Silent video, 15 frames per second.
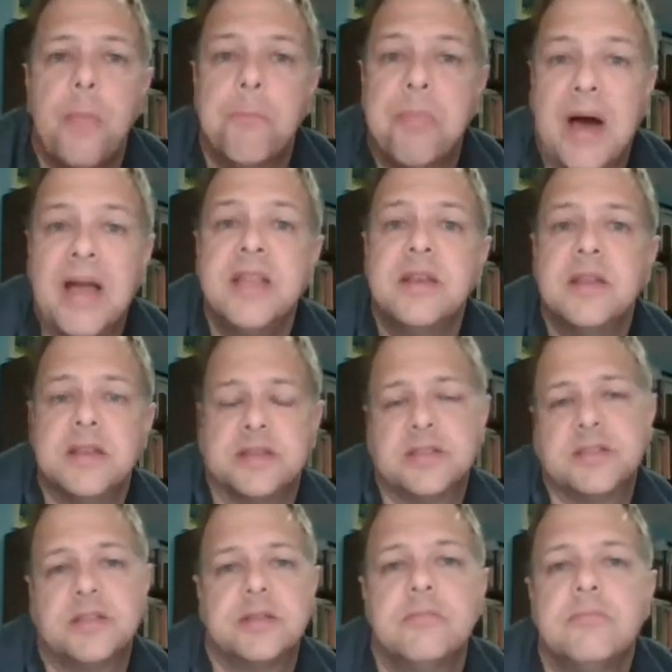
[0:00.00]
bind
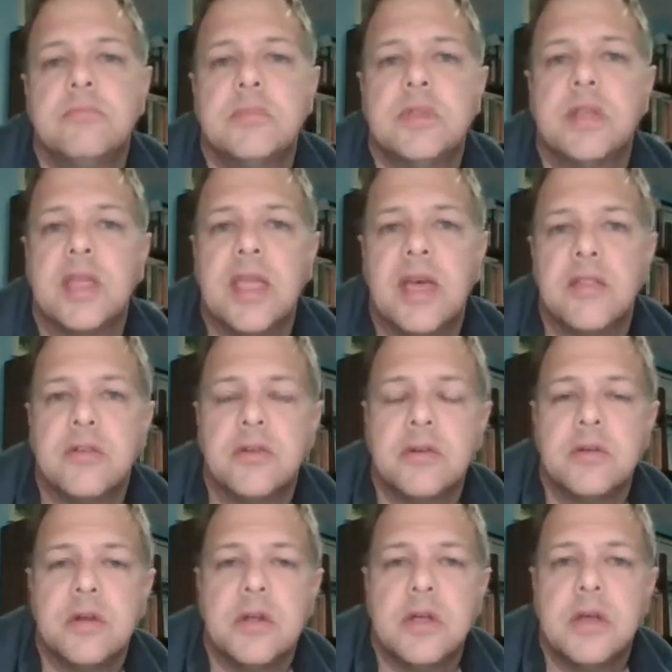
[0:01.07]
us together
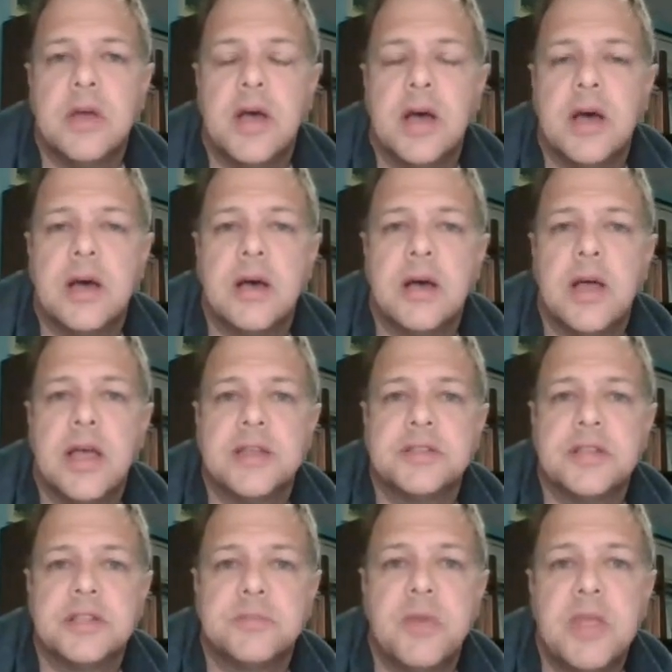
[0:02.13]
uh, as
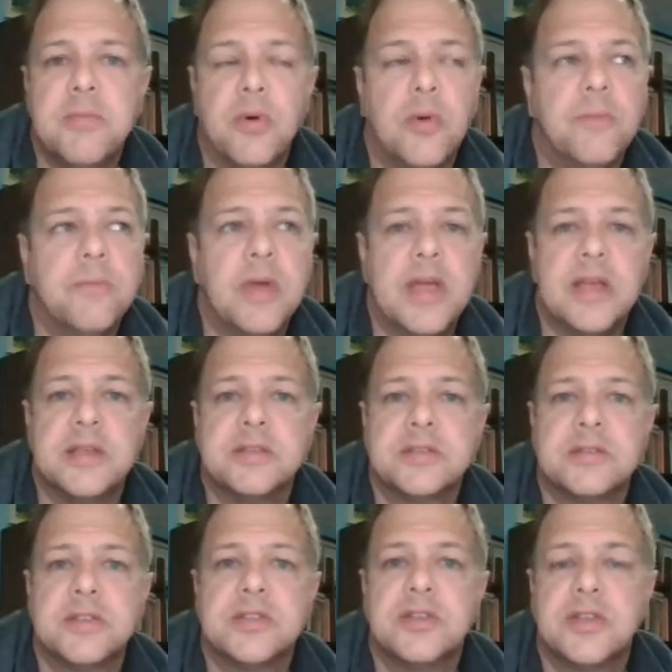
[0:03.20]
his people, as
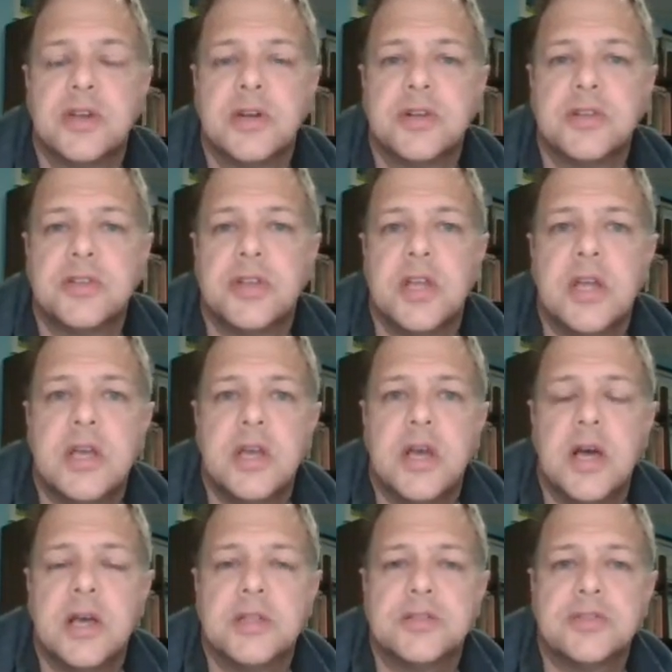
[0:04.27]
the church.
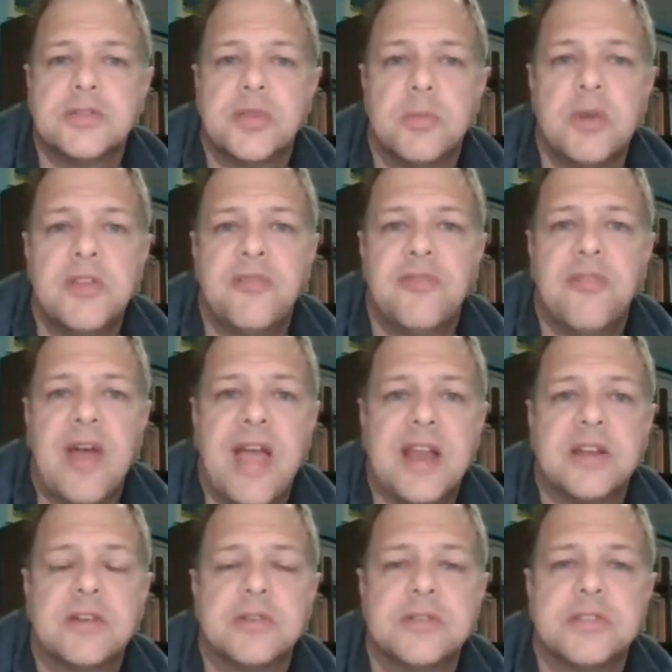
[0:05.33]
Uh, so many
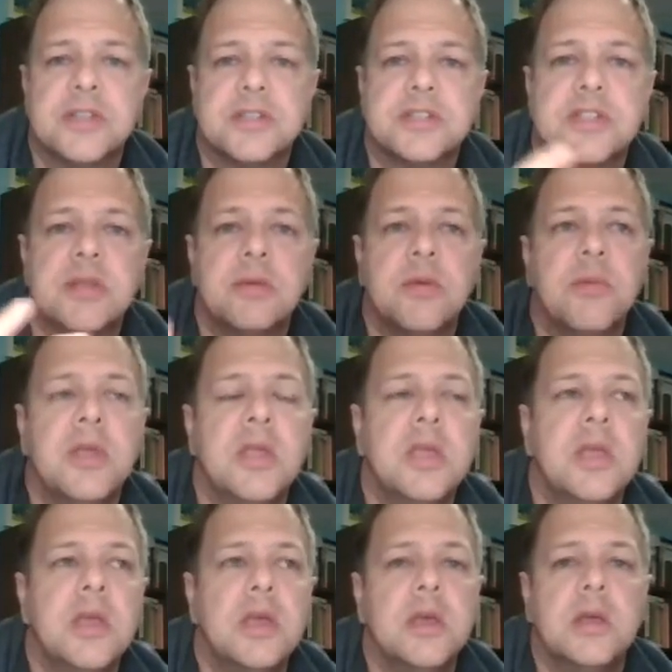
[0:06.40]
factors that seem to
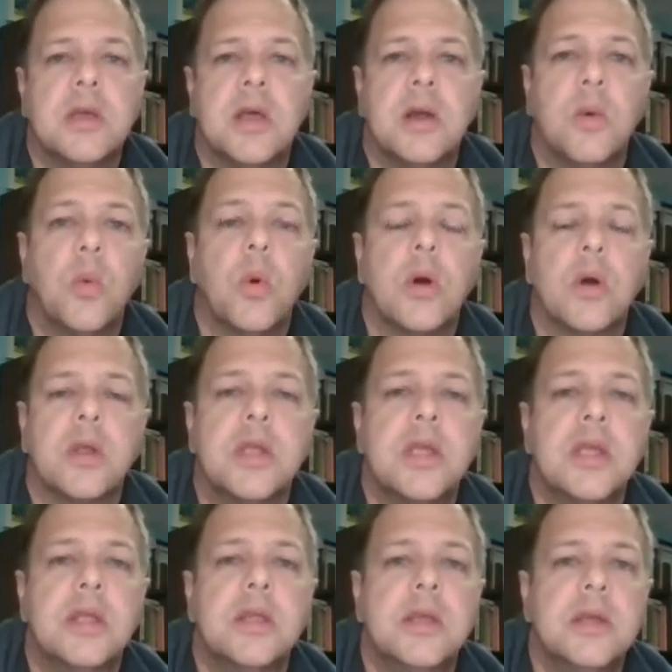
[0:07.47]
be kind of
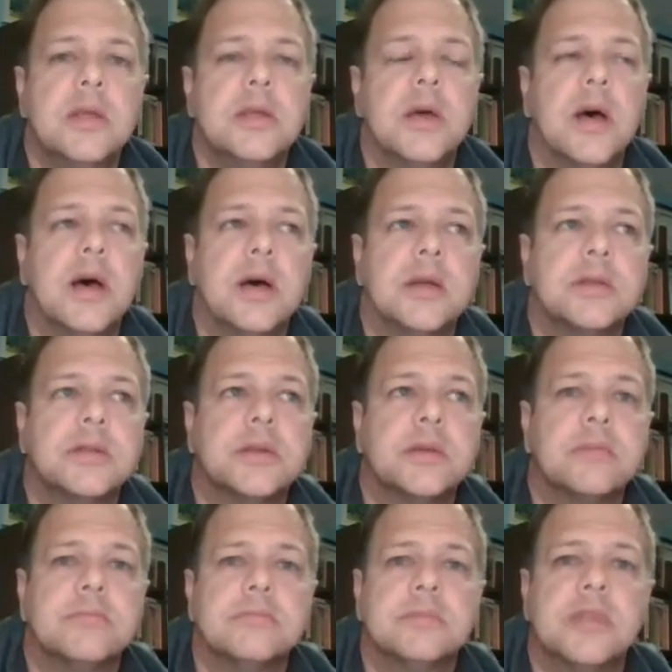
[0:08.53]
working uh, to,
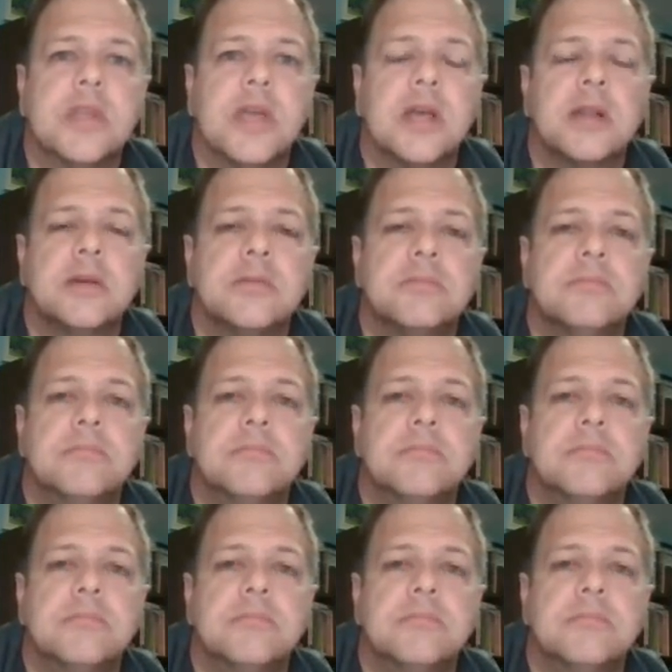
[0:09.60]
to kind of